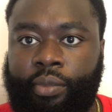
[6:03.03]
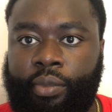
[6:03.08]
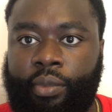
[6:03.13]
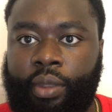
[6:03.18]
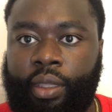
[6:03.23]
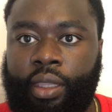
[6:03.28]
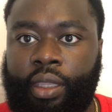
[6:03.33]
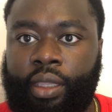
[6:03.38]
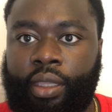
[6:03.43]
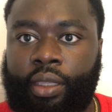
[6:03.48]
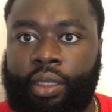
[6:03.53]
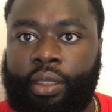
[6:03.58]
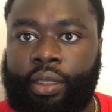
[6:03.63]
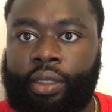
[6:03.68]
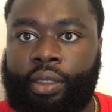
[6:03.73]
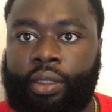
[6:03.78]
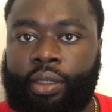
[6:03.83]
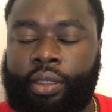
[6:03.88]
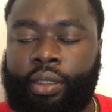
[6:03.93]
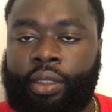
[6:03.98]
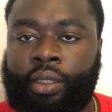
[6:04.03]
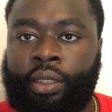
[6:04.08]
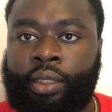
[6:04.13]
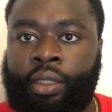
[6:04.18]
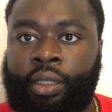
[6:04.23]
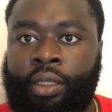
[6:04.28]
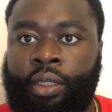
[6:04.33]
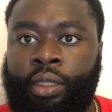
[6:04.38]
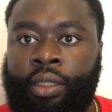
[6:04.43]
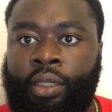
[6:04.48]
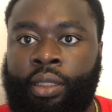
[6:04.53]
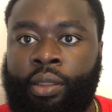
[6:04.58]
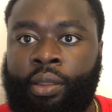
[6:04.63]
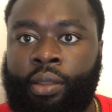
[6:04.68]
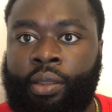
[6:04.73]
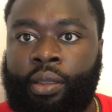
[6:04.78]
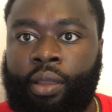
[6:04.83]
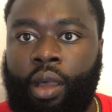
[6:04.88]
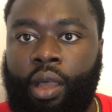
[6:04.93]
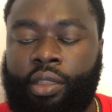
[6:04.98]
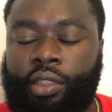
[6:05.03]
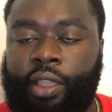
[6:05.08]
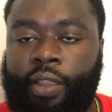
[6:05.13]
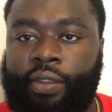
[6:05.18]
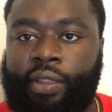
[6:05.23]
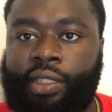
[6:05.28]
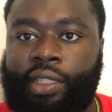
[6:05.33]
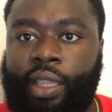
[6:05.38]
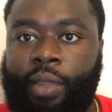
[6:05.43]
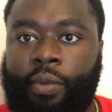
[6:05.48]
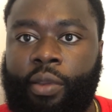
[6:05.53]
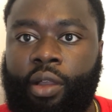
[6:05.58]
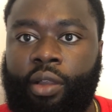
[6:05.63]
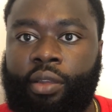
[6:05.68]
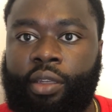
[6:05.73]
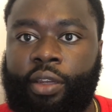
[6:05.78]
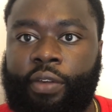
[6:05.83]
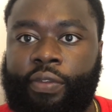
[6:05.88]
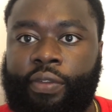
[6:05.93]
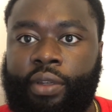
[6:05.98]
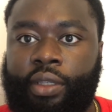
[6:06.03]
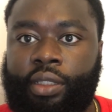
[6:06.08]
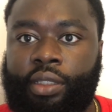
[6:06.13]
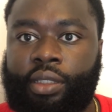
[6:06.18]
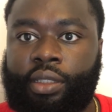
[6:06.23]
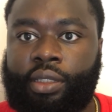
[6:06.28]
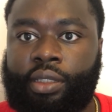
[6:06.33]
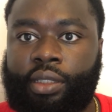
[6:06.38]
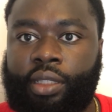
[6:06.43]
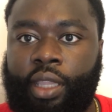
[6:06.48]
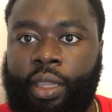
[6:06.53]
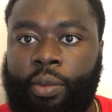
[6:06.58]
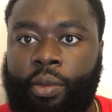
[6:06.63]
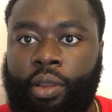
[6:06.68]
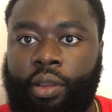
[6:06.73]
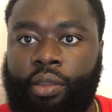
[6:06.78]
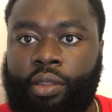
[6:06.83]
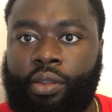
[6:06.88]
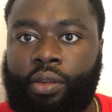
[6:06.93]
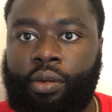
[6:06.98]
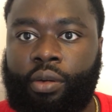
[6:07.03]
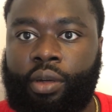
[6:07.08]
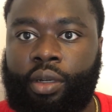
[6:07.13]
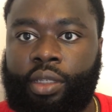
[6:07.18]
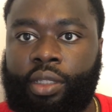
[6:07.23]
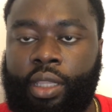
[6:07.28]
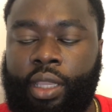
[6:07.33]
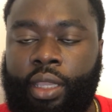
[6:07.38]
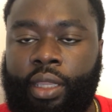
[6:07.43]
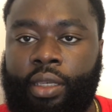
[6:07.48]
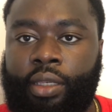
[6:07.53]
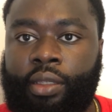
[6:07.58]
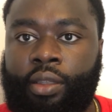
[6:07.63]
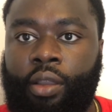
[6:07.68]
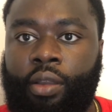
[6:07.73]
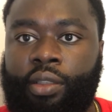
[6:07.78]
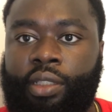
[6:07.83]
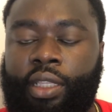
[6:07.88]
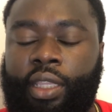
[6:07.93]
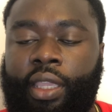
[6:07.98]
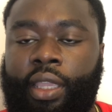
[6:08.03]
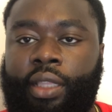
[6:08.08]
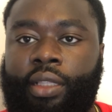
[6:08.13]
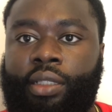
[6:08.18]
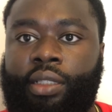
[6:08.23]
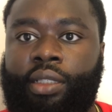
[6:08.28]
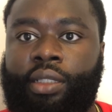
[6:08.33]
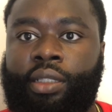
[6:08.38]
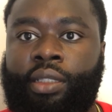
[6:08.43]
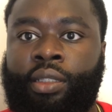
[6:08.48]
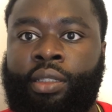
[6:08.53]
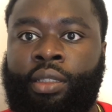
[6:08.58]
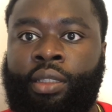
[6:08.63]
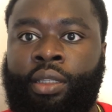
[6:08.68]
And also have the same goal difference, same goal scored and goals against.